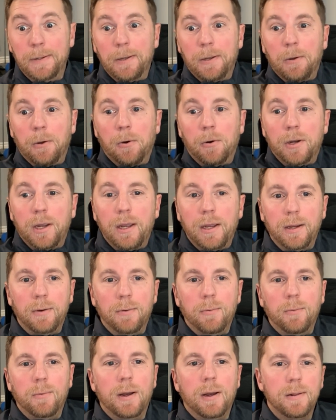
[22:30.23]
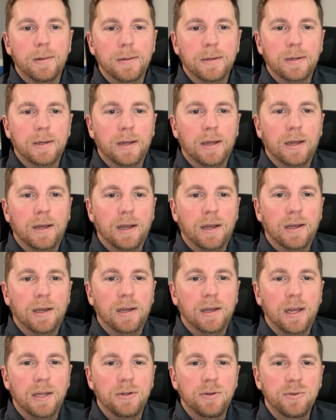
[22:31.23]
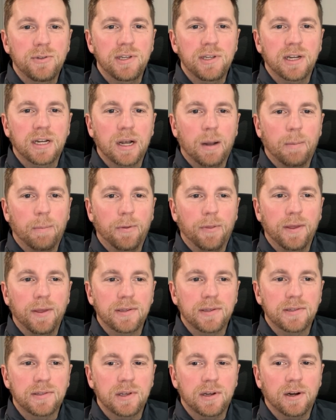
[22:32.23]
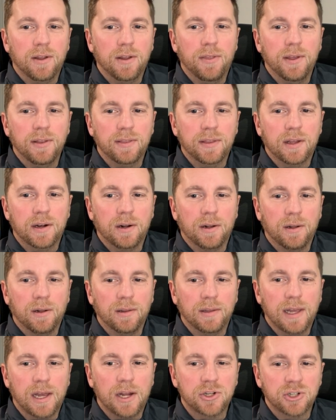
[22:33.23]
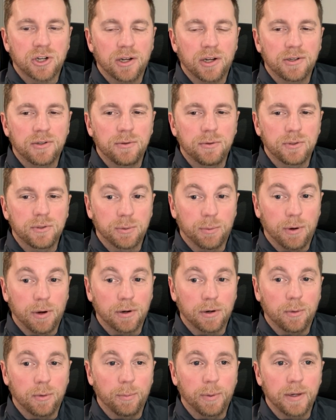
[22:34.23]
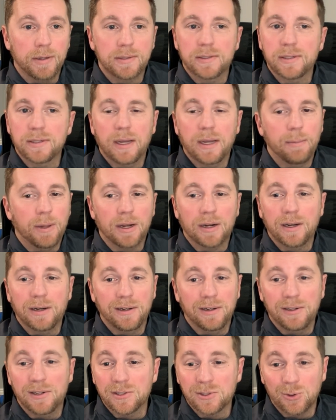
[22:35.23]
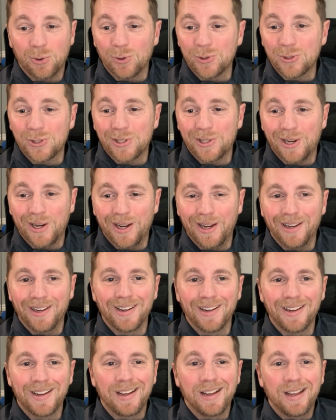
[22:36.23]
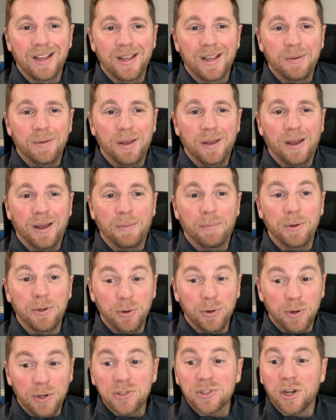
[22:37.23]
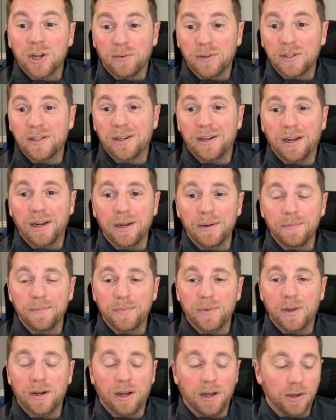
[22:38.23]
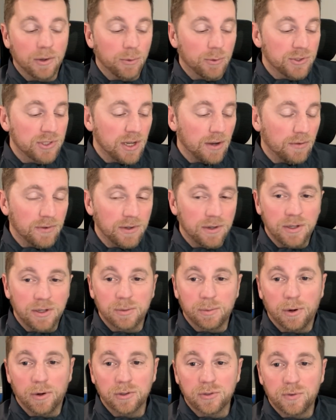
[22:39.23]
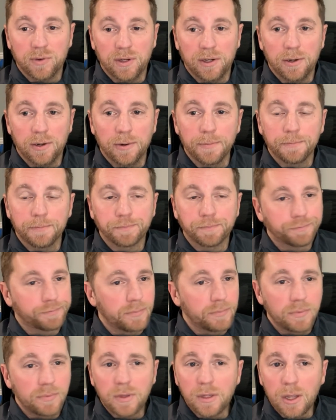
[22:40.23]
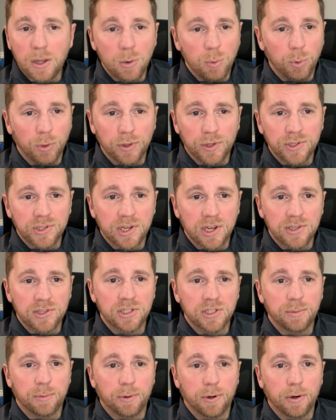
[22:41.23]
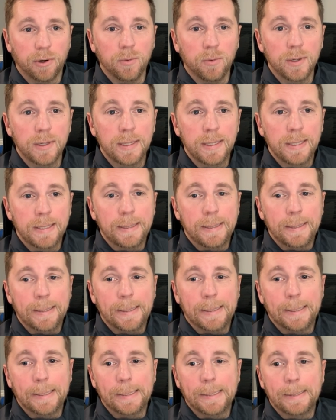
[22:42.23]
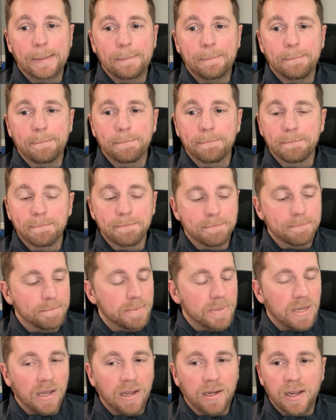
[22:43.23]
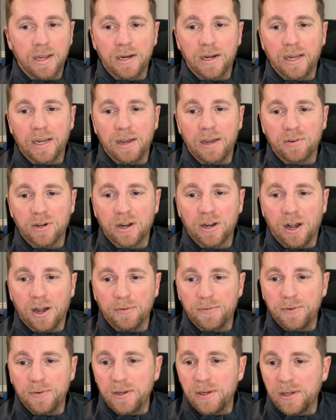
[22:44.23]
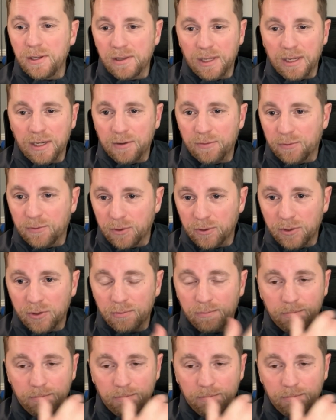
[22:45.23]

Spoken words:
Okay, well, I do see a couple things there I think that I'll latch on to tomorrow, but I'm not going to disclose it today. But you can solve it today, and I'll solve it in tomorrow's video. We'll discuss it tomorrow. Again, I have a coffee link for,